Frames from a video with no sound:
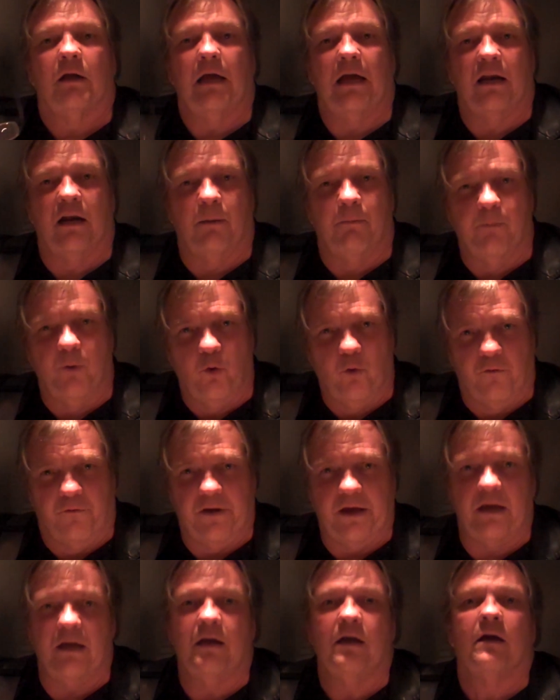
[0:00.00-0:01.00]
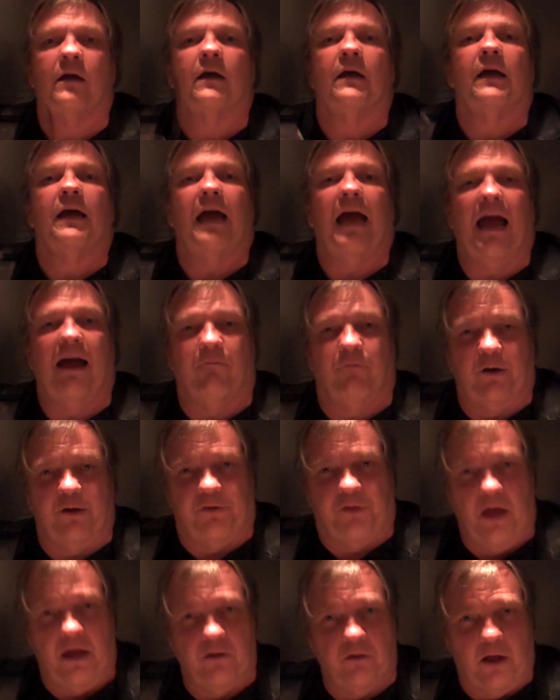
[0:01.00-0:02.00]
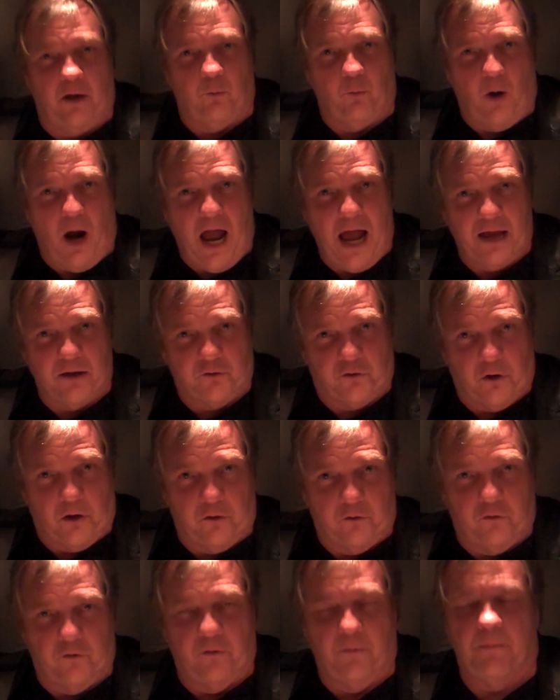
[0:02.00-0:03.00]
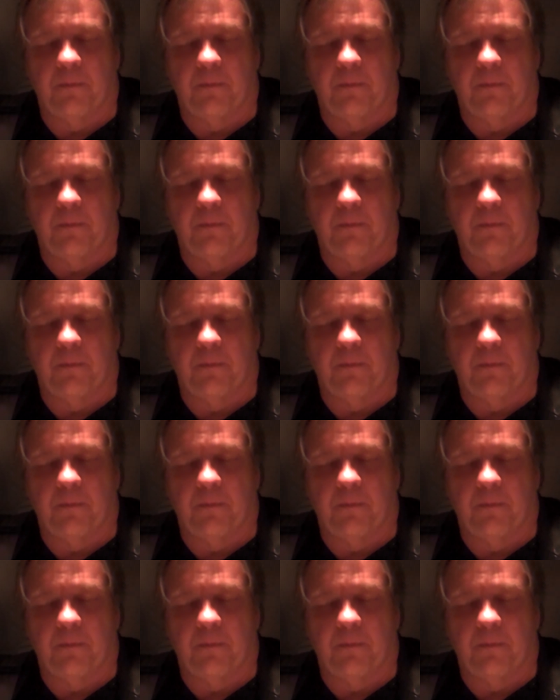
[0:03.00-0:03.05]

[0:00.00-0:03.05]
in a movie, Everything That Rises.